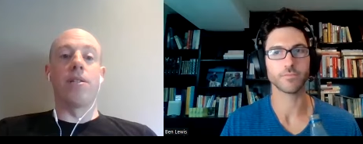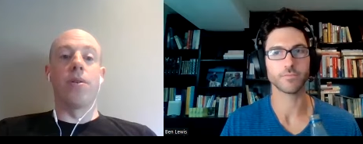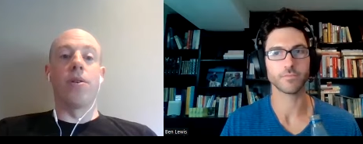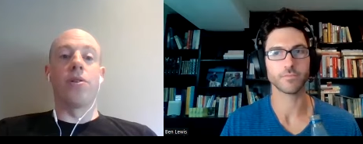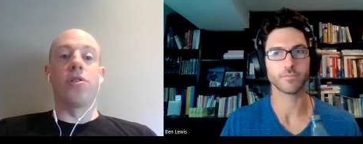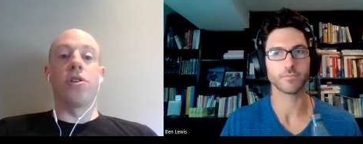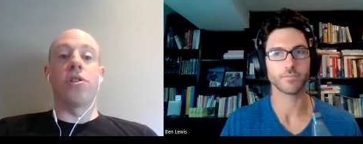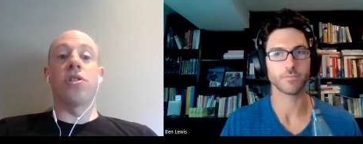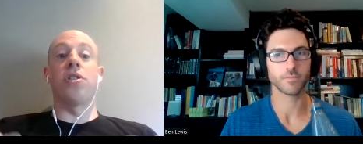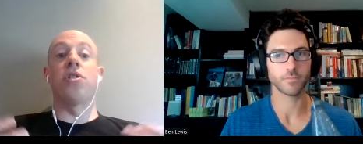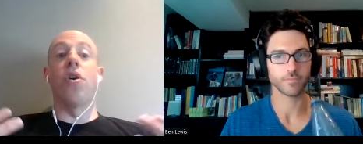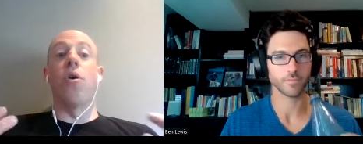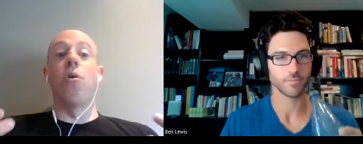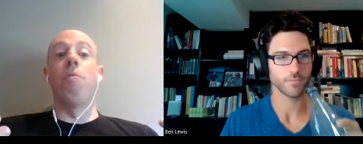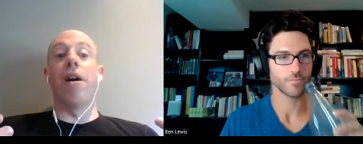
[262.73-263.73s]
Speaker 1: So there's just
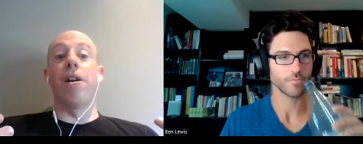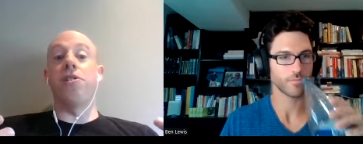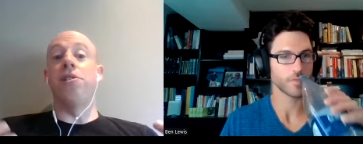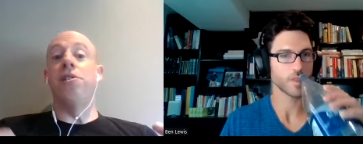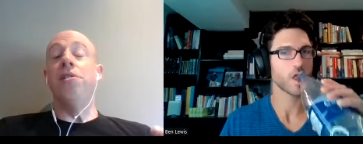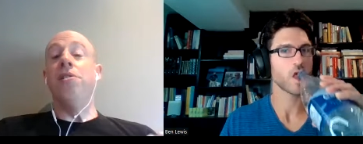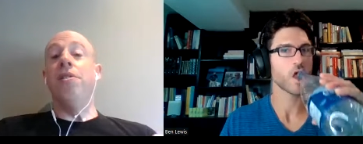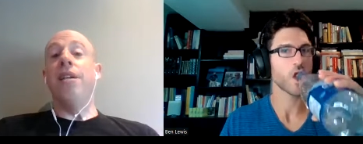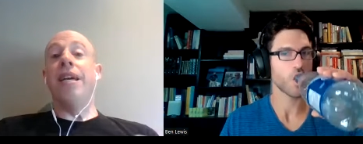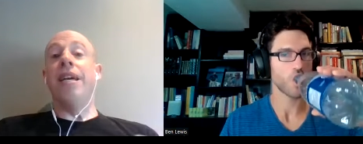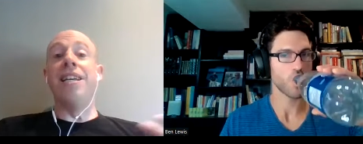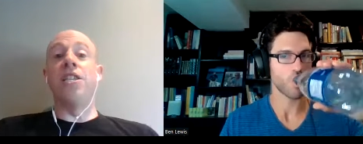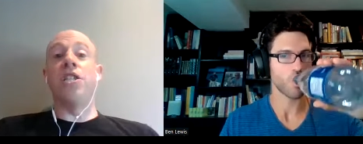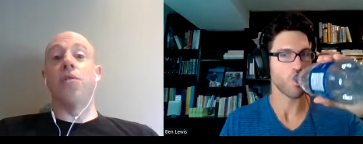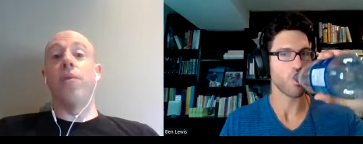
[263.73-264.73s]
so much
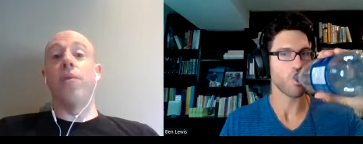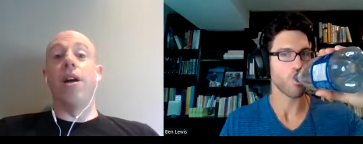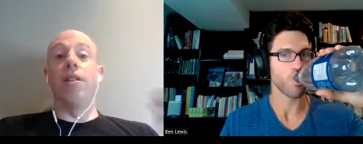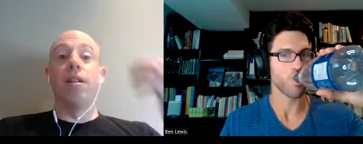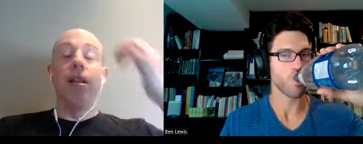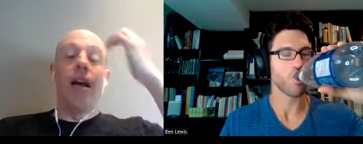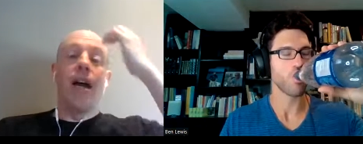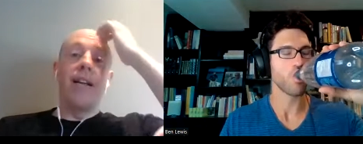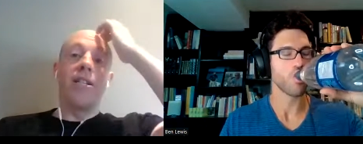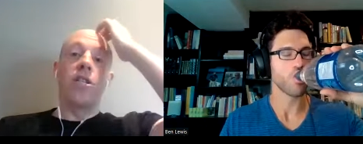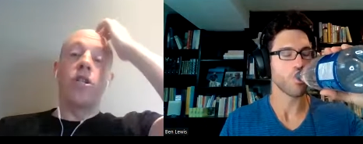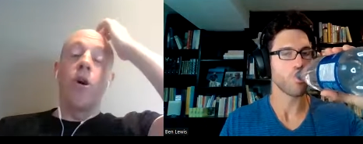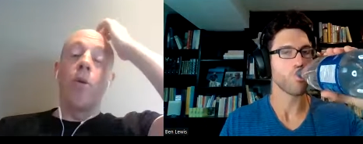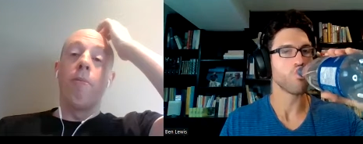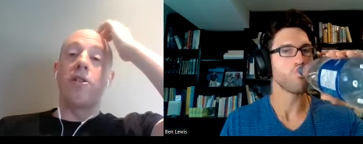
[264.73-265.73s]
history on the line,
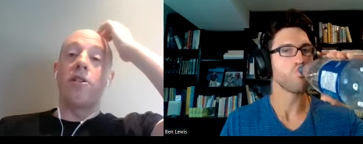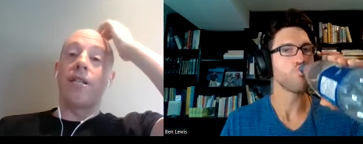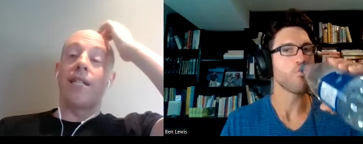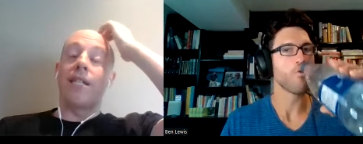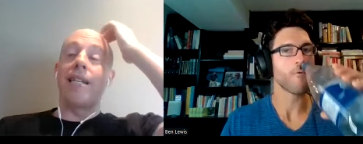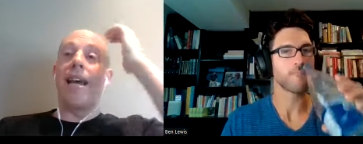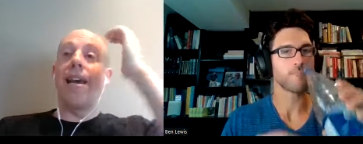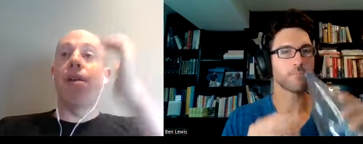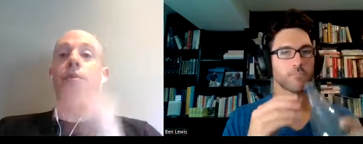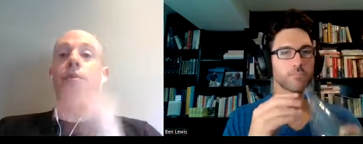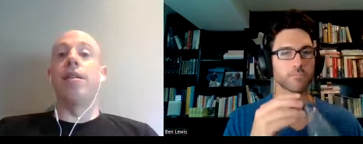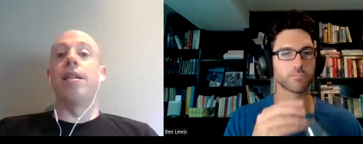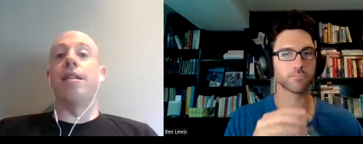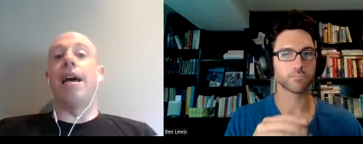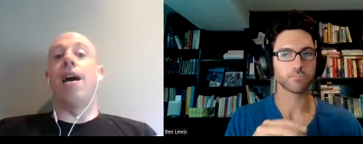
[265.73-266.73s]
so much at stake with
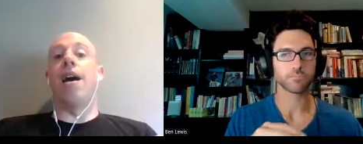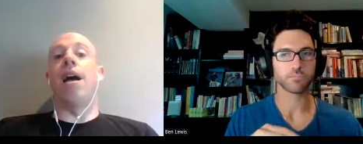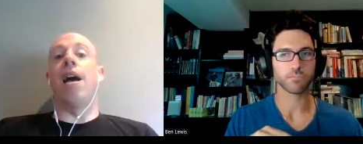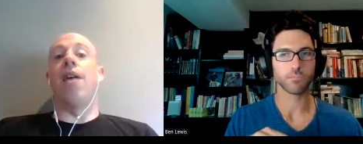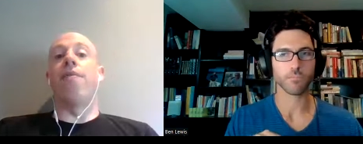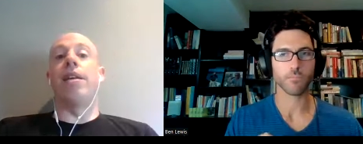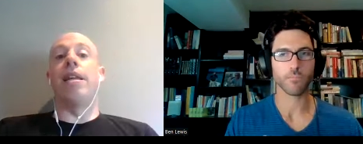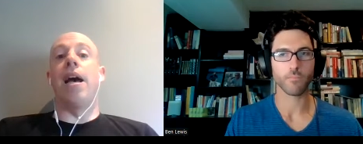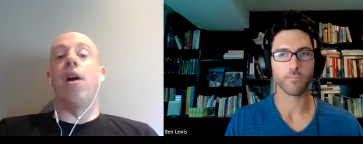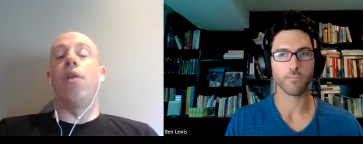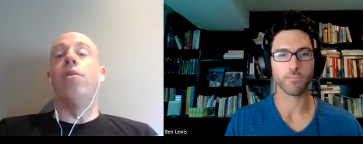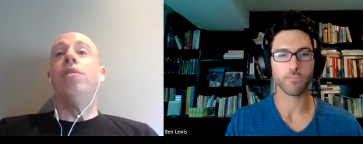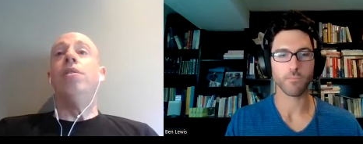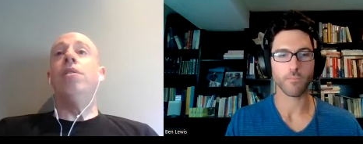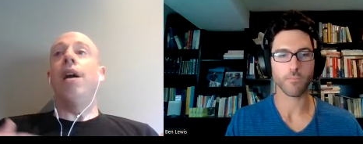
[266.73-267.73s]
Nadal having
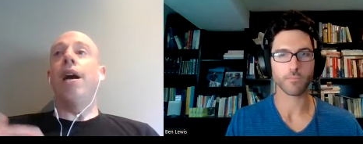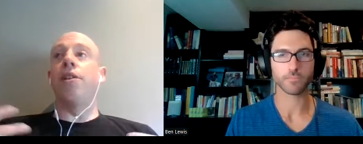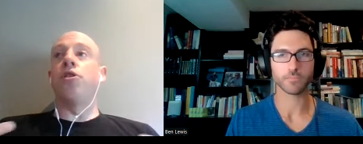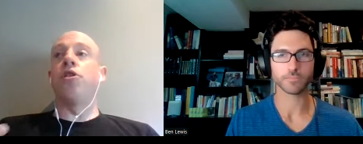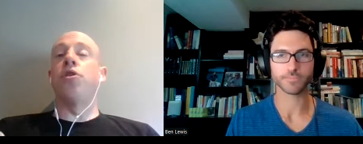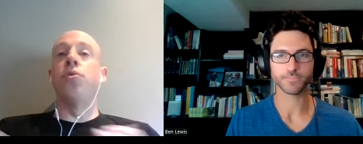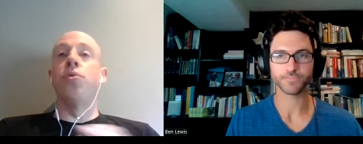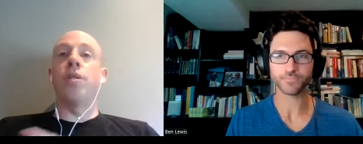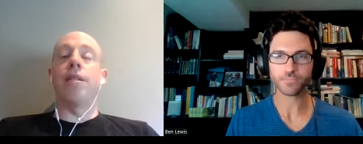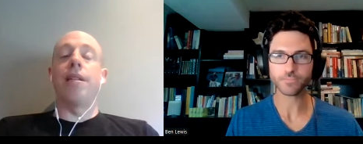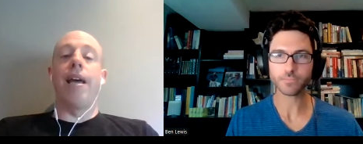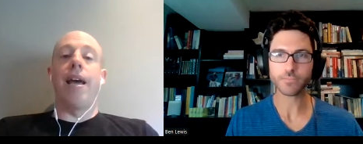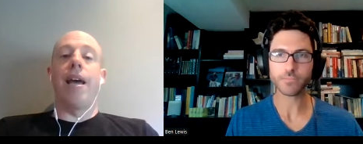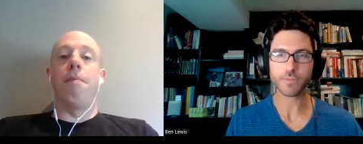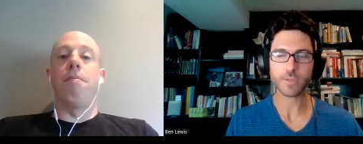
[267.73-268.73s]
now a two
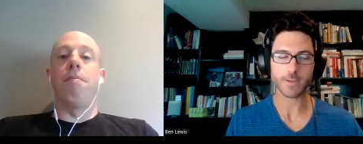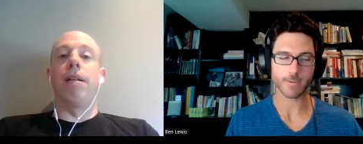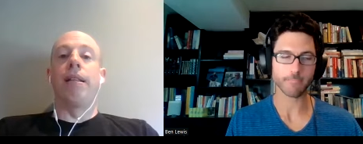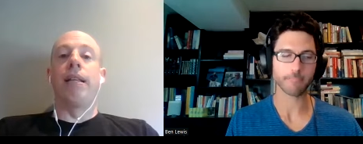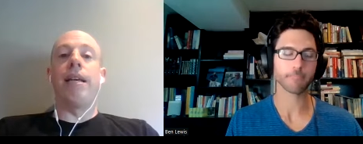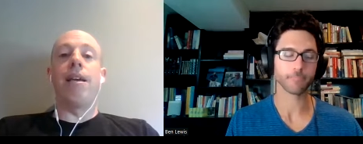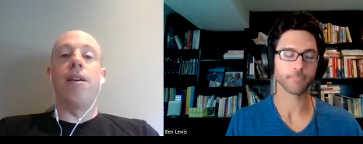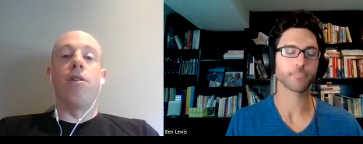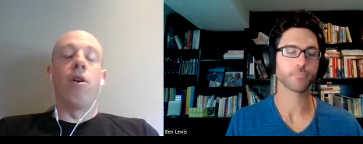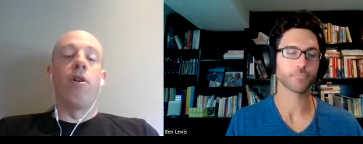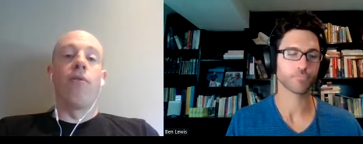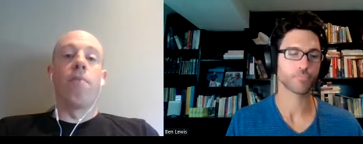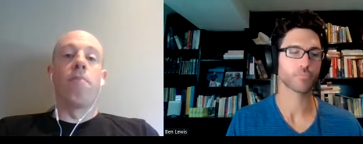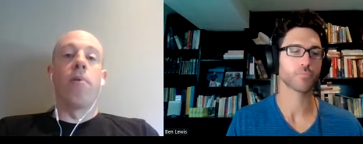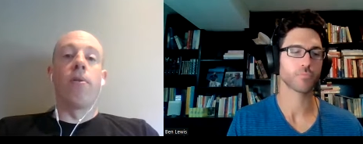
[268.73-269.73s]
slam lead
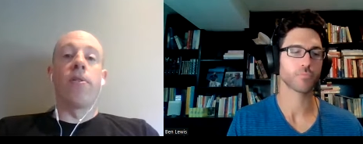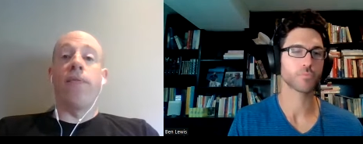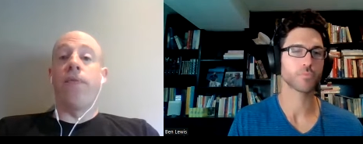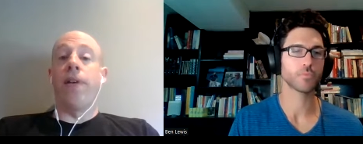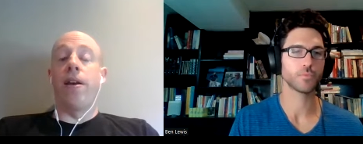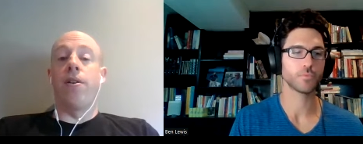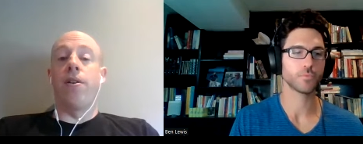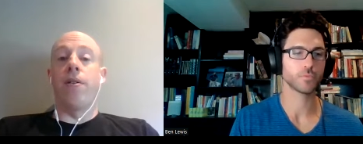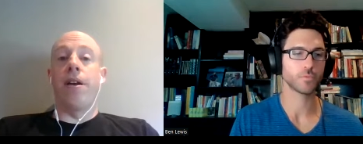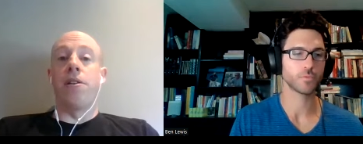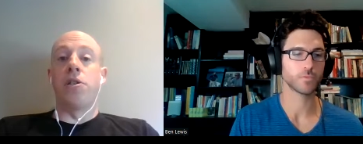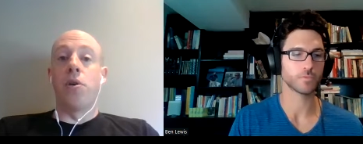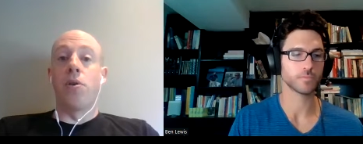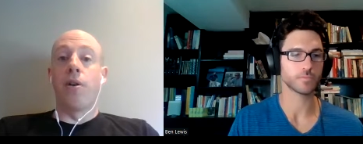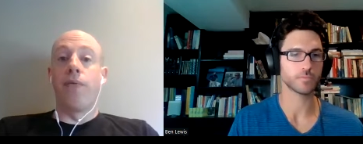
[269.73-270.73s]
over both Federer and
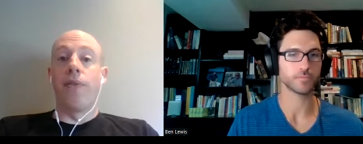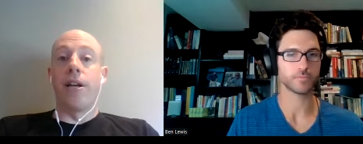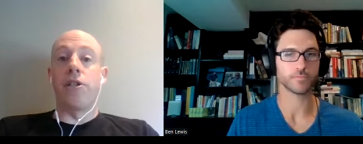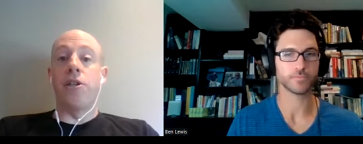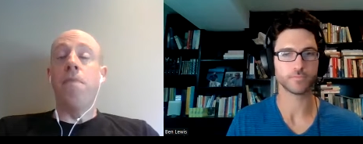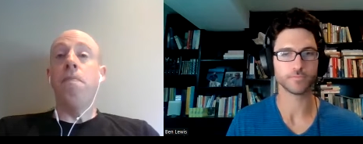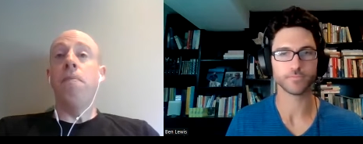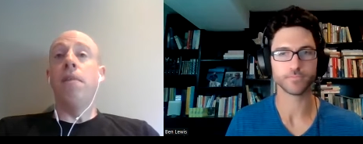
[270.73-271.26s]
Djokovic.